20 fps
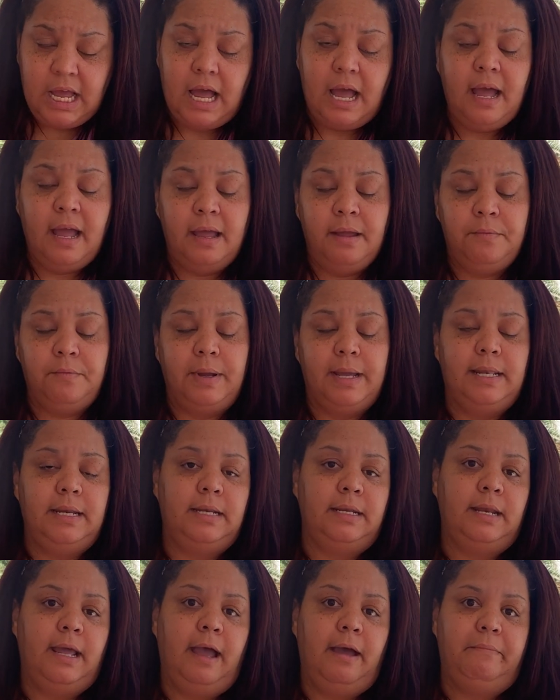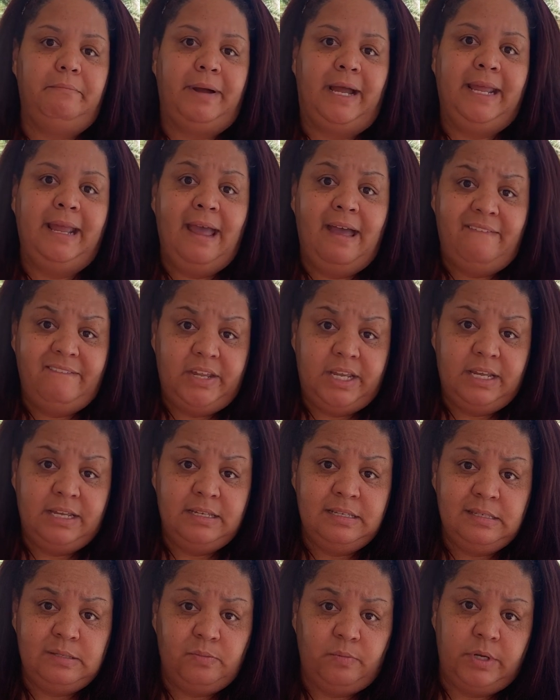I weighed in at my
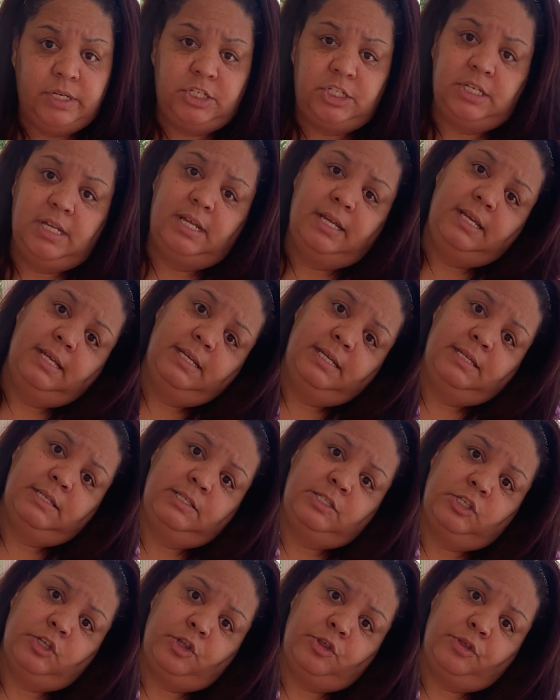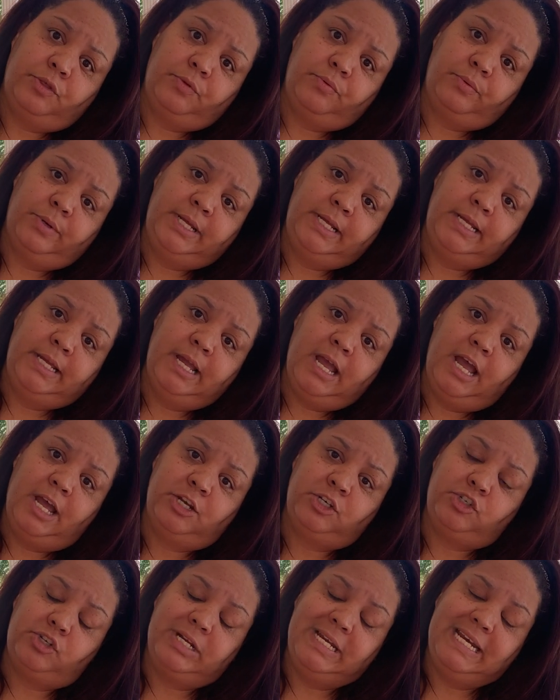heaviest, which is
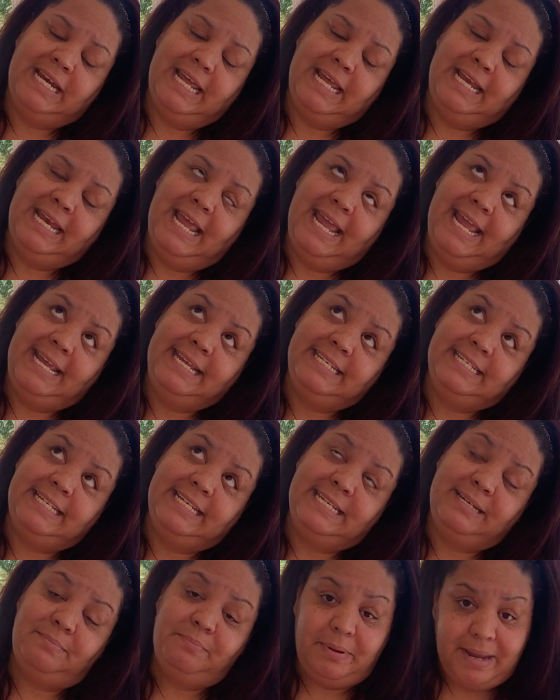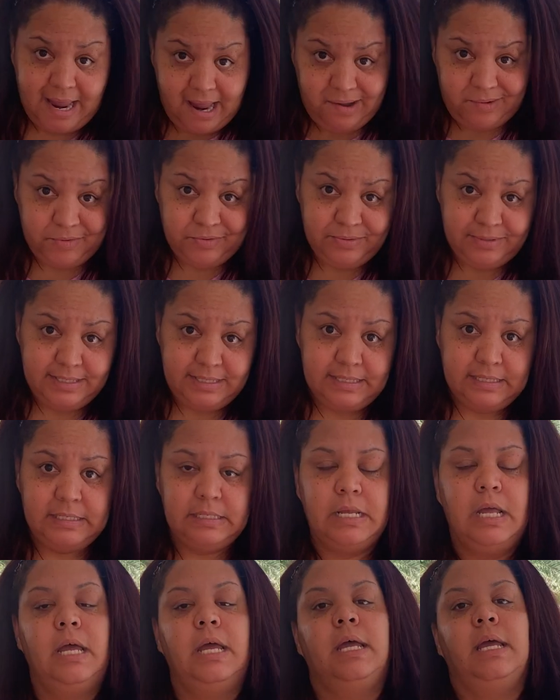318 pounds.